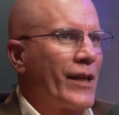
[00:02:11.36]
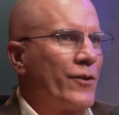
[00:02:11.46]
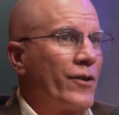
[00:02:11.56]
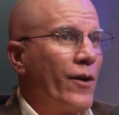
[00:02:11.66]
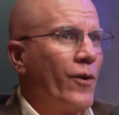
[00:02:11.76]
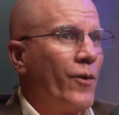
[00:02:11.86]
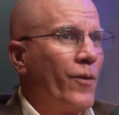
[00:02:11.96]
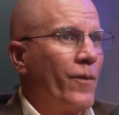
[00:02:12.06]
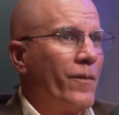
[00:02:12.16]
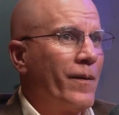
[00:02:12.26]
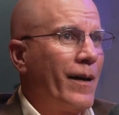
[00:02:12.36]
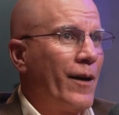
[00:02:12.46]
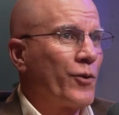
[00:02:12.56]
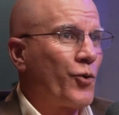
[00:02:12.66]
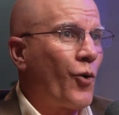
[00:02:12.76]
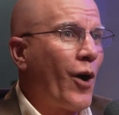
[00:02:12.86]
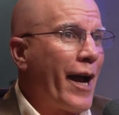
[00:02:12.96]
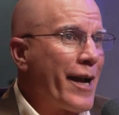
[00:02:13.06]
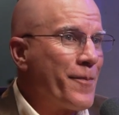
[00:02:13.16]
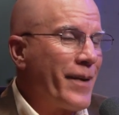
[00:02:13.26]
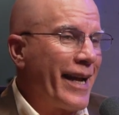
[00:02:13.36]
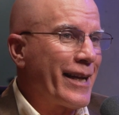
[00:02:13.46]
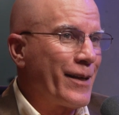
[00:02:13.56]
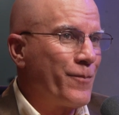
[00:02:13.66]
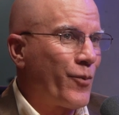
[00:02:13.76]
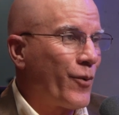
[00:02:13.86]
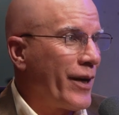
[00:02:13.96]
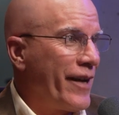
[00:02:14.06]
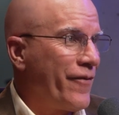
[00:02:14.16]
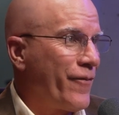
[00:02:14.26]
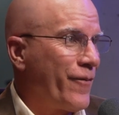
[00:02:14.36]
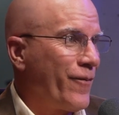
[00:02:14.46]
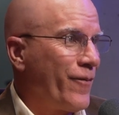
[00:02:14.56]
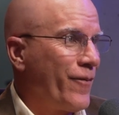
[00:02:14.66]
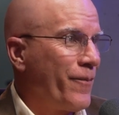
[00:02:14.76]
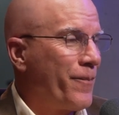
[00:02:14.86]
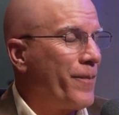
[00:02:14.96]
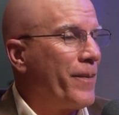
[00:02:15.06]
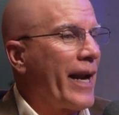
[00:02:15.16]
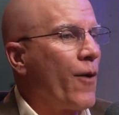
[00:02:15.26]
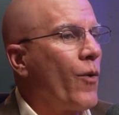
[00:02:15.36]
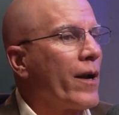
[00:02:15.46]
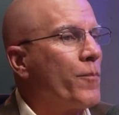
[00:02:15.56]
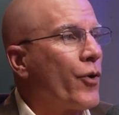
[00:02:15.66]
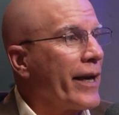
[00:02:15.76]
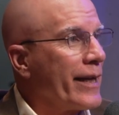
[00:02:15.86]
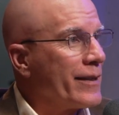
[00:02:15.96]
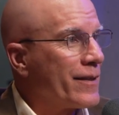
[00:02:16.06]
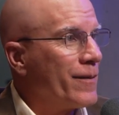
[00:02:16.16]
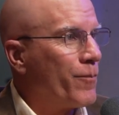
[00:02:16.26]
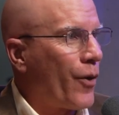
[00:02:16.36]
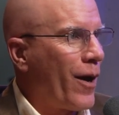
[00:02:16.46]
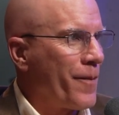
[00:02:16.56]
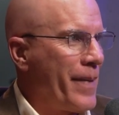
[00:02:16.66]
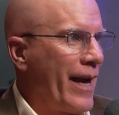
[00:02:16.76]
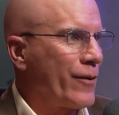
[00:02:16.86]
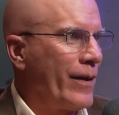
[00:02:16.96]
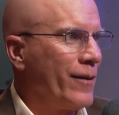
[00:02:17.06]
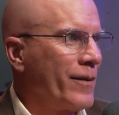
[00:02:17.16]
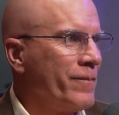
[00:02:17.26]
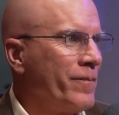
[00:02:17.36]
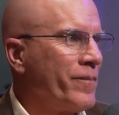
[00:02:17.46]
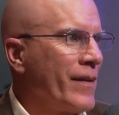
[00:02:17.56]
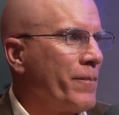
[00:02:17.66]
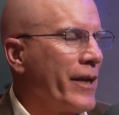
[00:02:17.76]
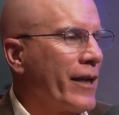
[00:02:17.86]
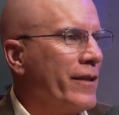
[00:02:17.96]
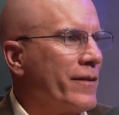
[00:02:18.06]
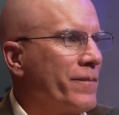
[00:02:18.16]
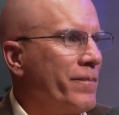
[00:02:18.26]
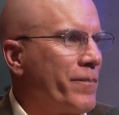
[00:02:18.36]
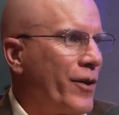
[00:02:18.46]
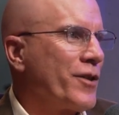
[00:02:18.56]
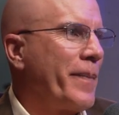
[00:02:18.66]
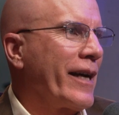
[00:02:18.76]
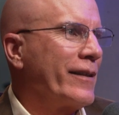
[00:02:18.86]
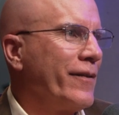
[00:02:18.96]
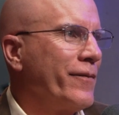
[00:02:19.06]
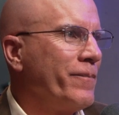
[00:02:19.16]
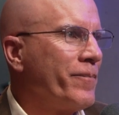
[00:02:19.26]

So I'll try to make it brief, but I want to bring in some broad background because perspective.